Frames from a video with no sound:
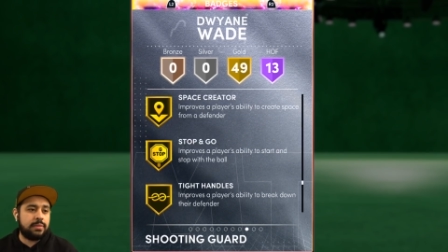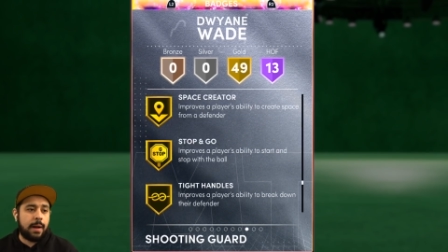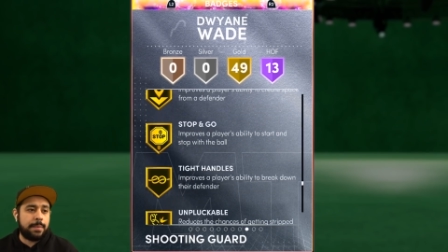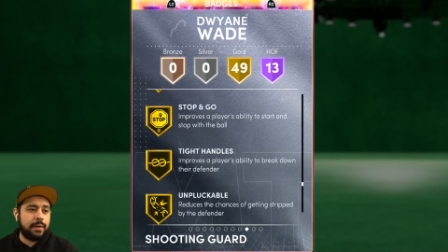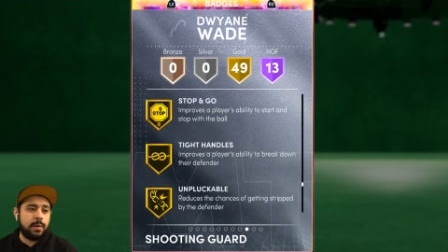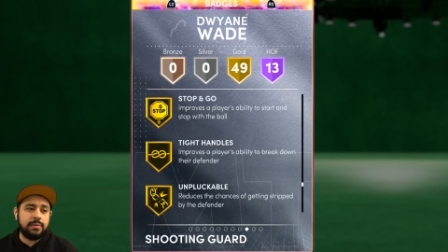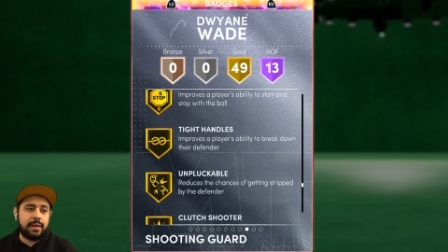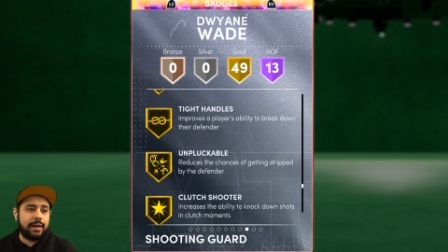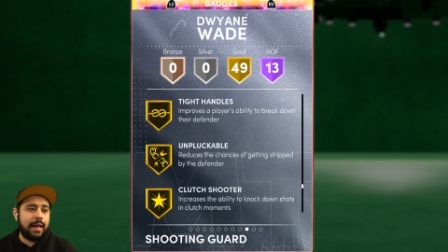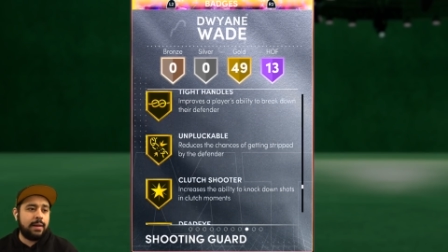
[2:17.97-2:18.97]
Stop and go
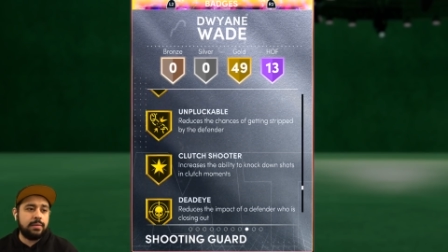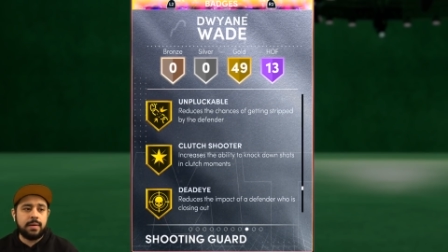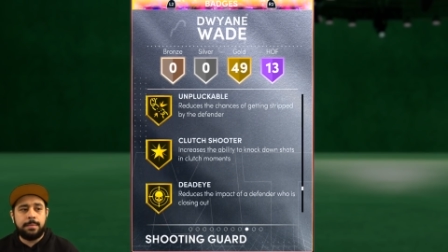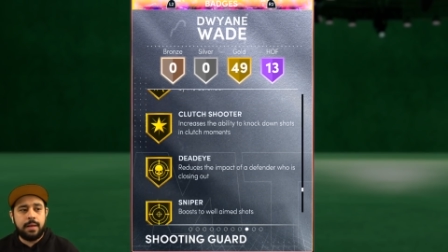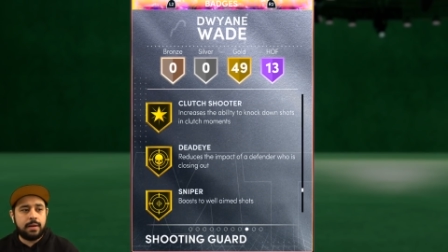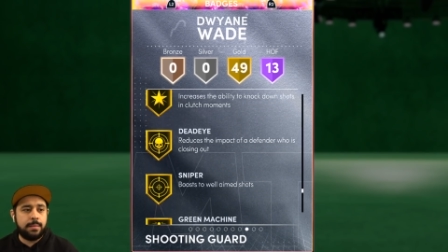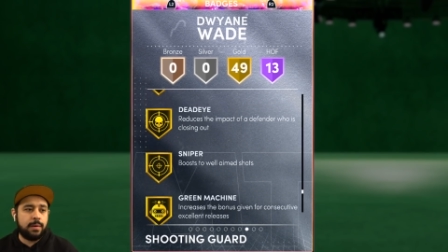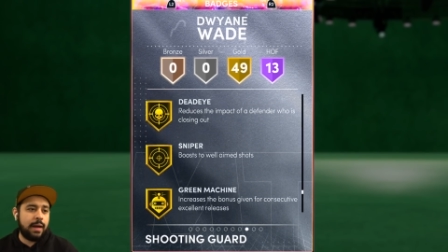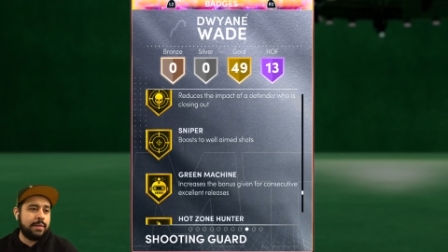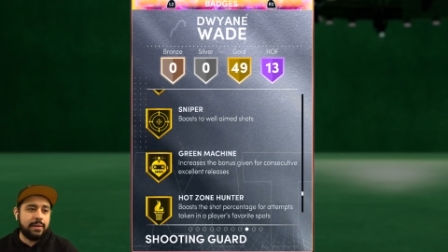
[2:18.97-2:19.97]
tight, handles,
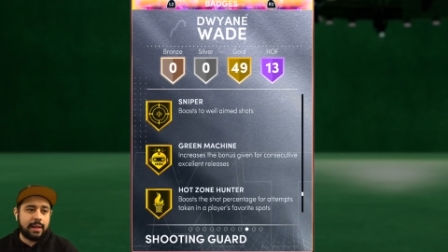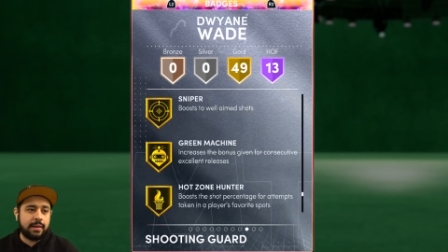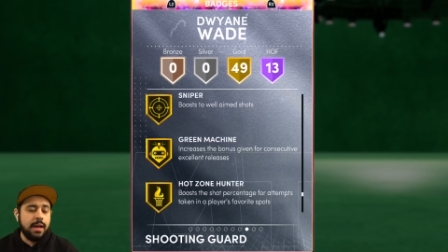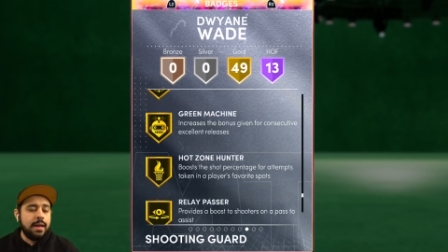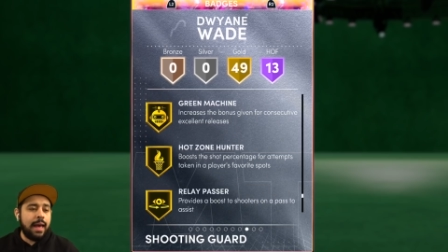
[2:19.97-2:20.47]
unpluckable, everything.